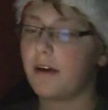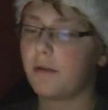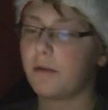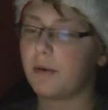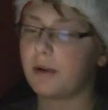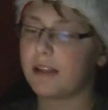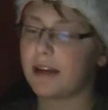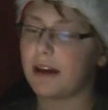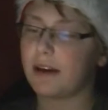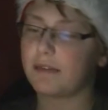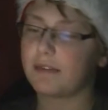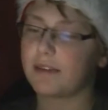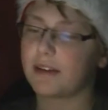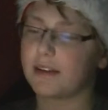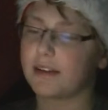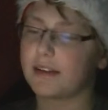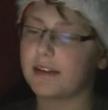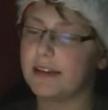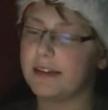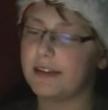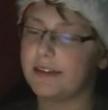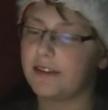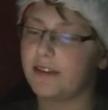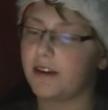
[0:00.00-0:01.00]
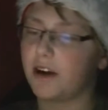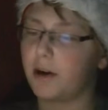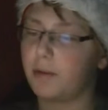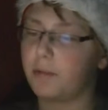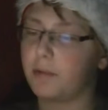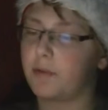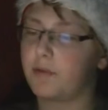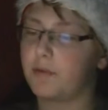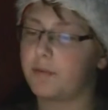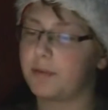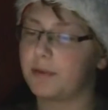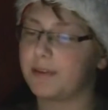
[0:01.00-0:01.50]
without the least
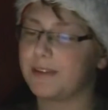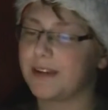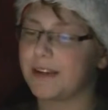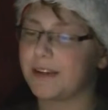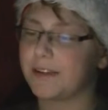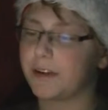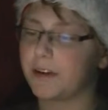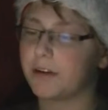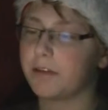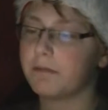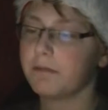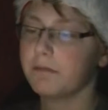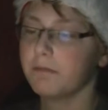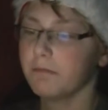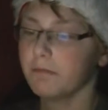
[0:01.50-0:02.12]
hope of possession.